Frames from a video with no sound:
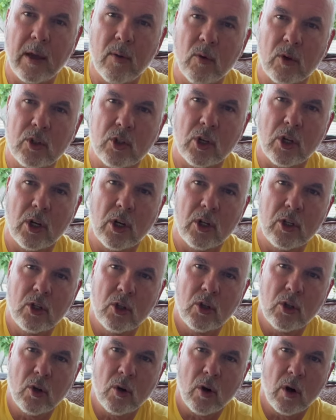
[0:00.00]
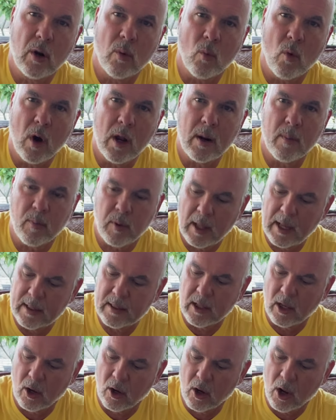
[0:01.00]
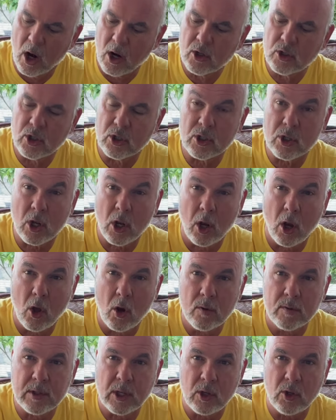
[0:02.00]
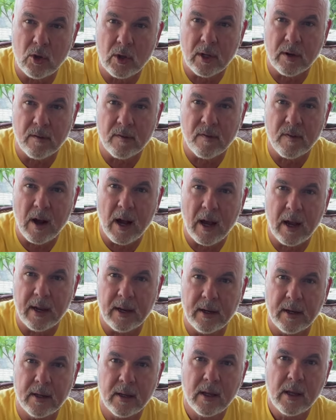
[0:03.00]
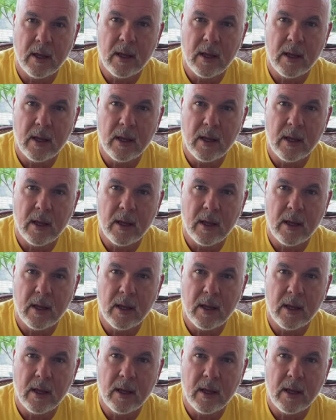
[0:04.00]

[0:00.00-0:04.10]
What you're going to do, you're going to want to plant the largest cloves that you can find,